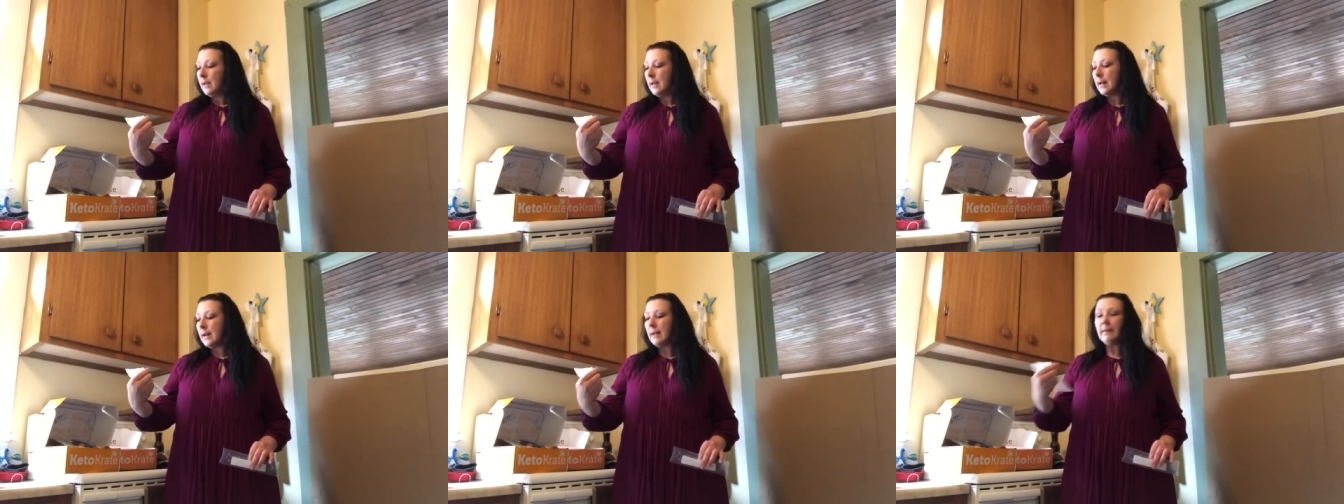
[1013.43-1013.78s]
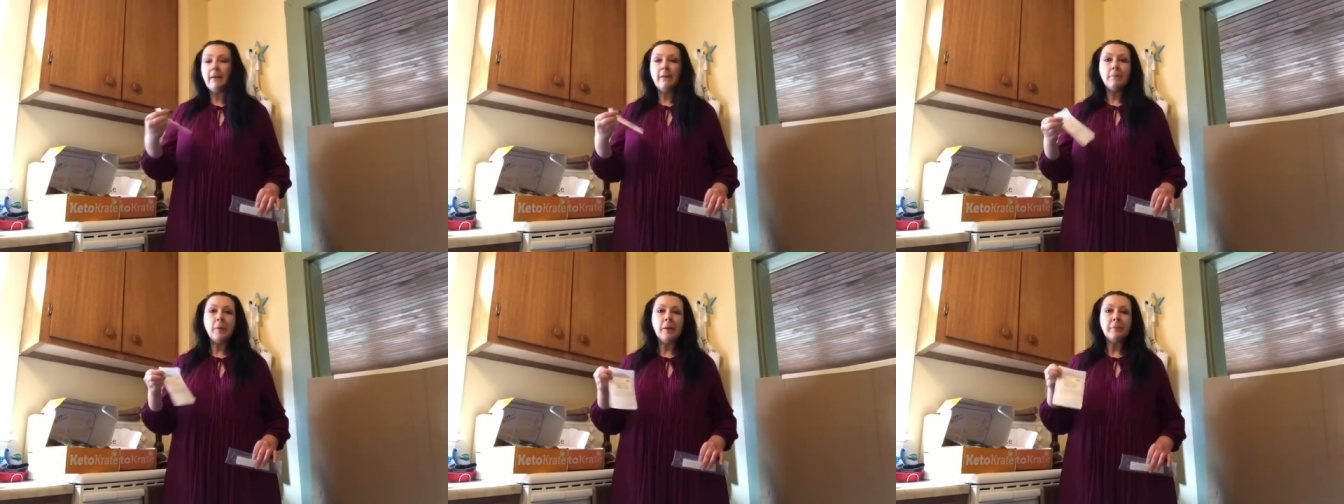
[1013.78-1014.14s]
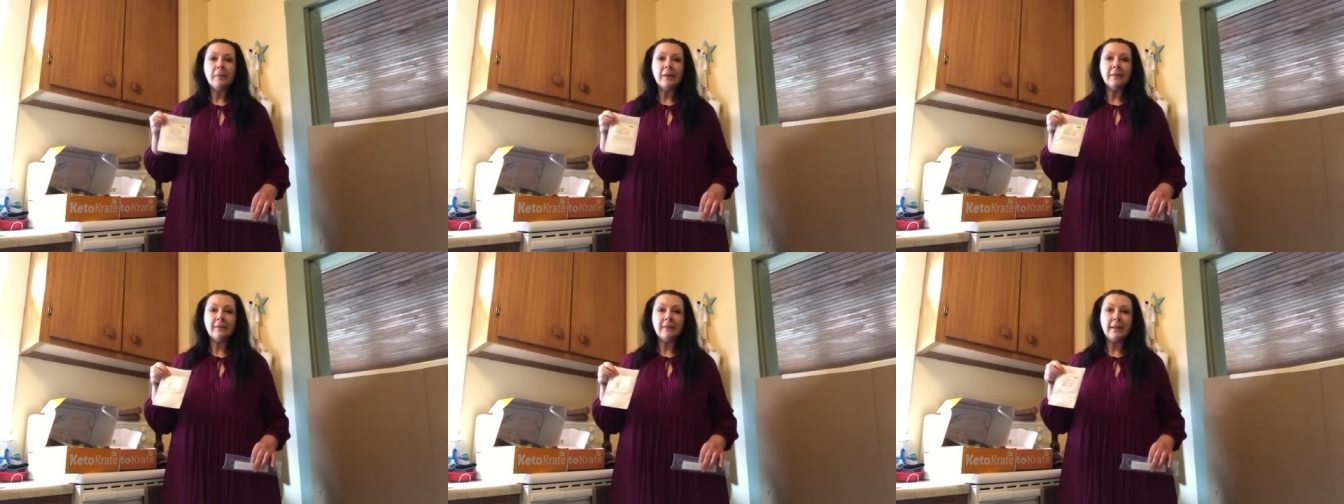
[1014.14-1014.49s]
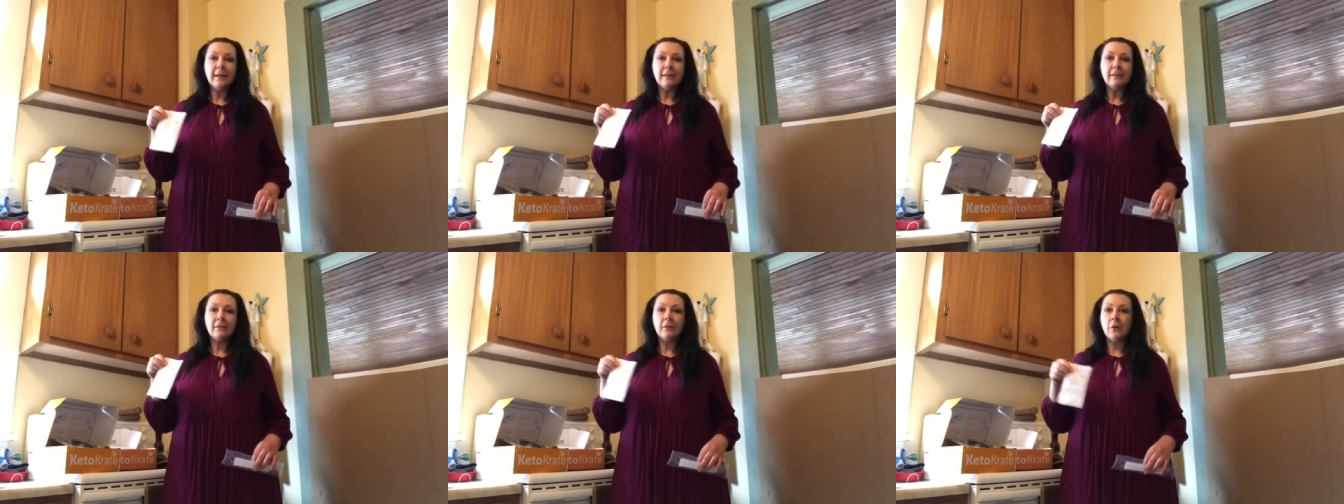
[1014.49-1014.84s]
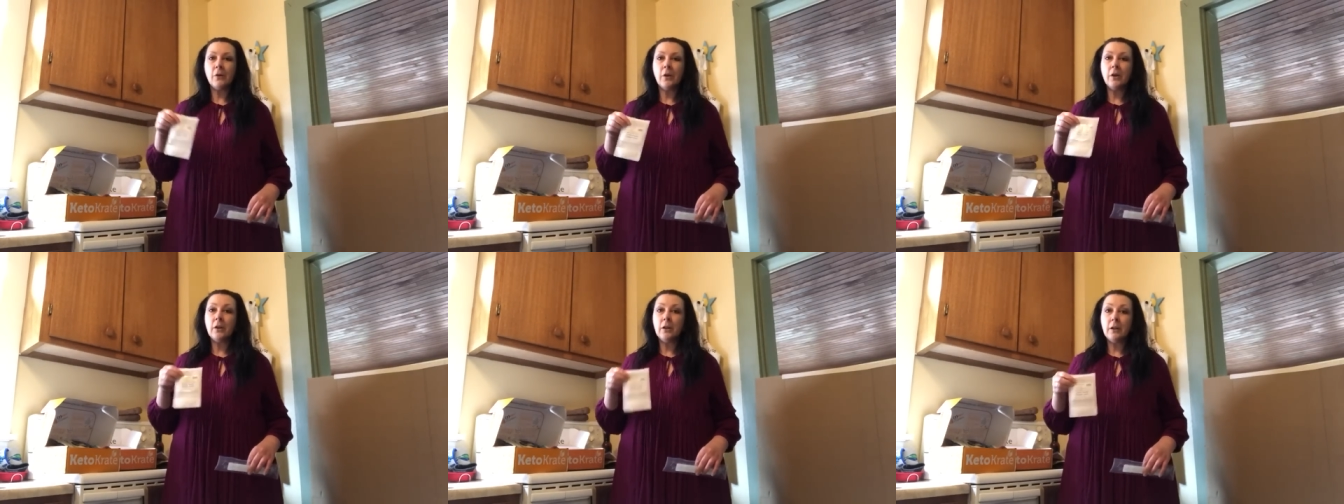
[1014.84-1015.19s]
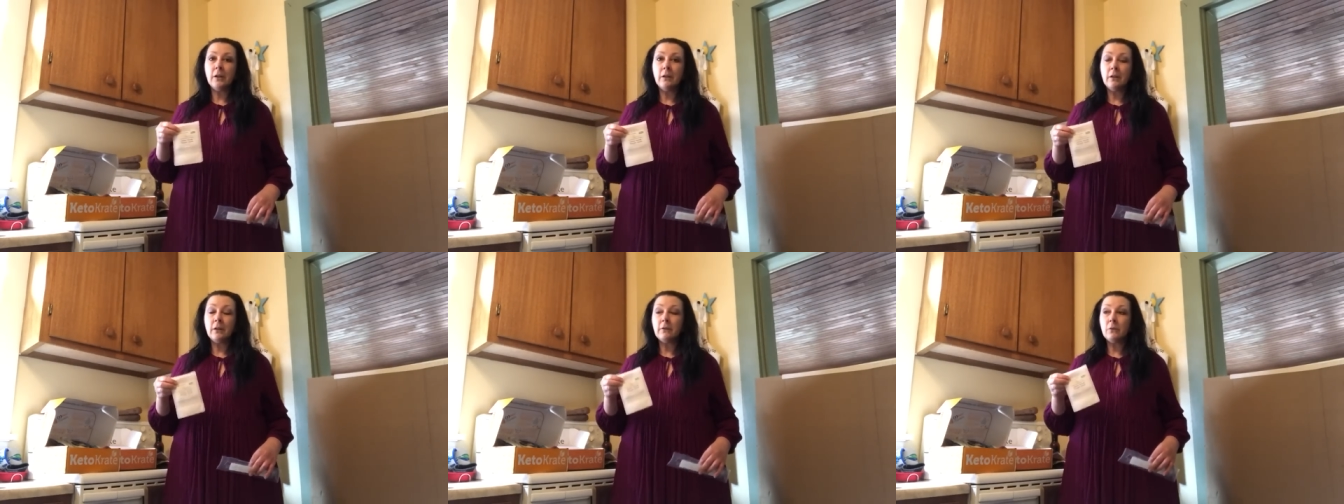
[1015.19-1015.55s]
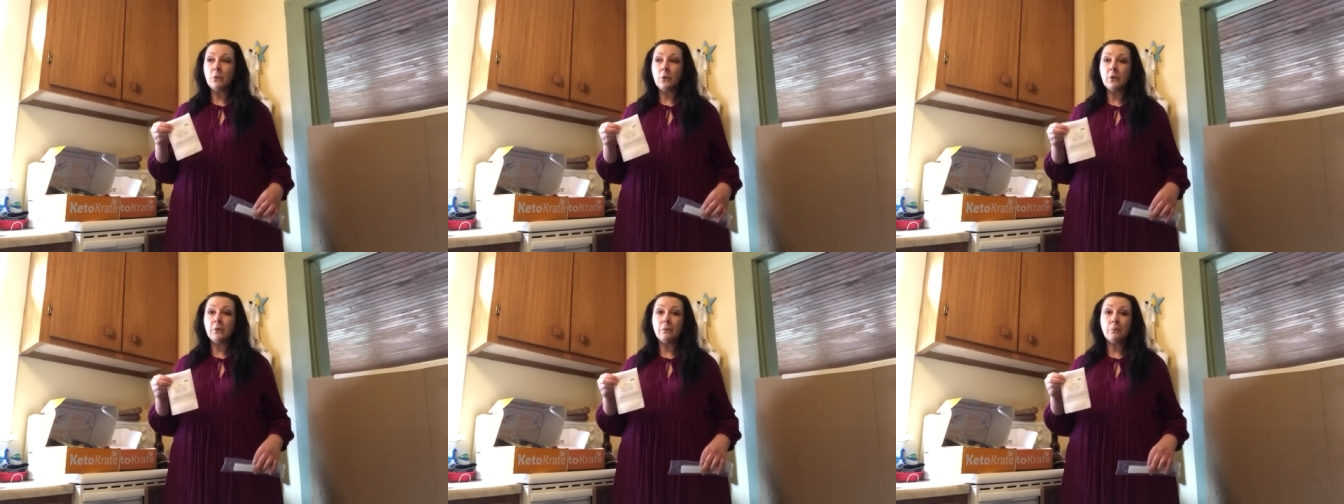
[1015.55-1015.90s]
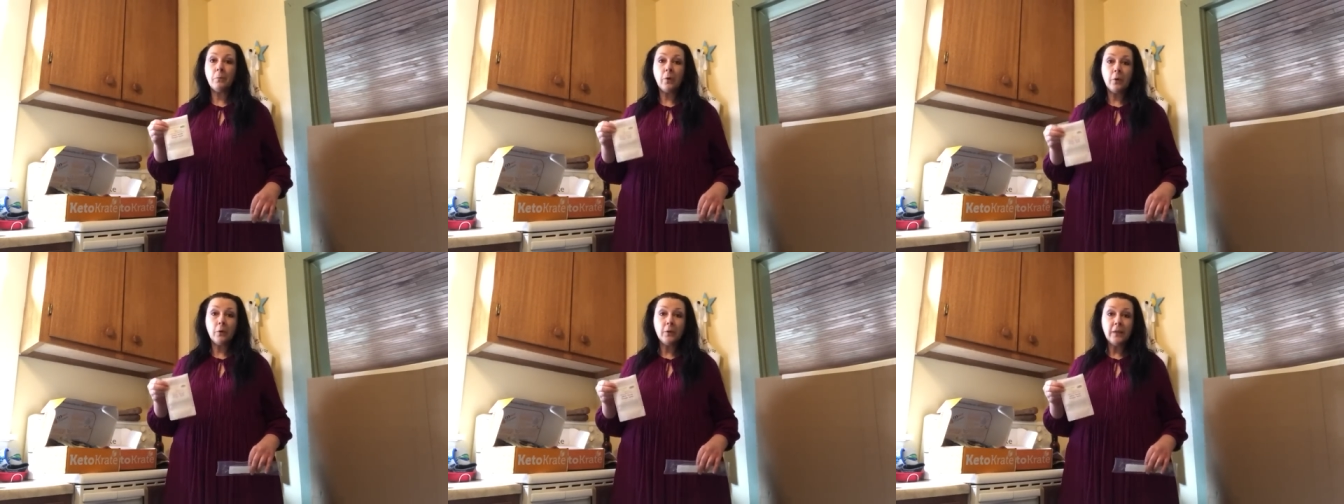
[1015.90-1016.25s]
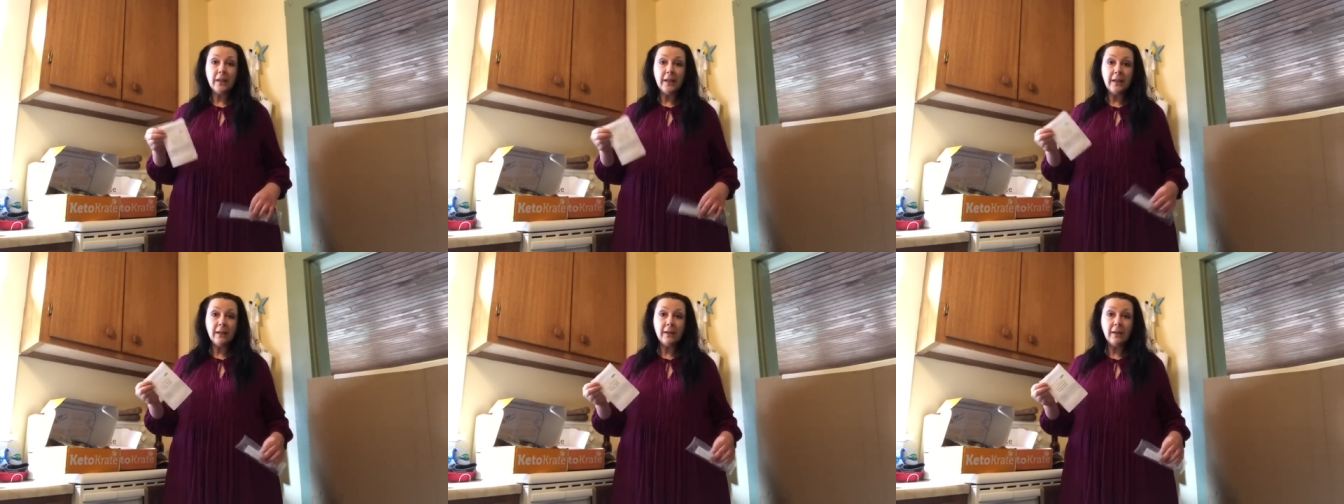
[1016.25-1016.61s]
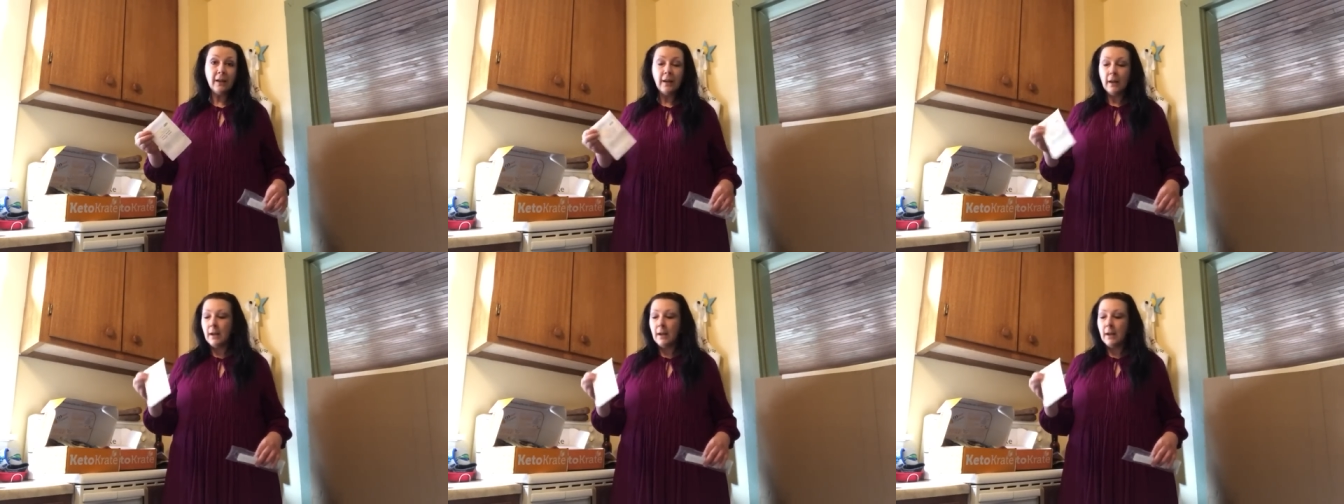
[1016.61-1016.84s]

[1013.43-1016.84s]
And I love pumpkin seeds. They're a good source of protein.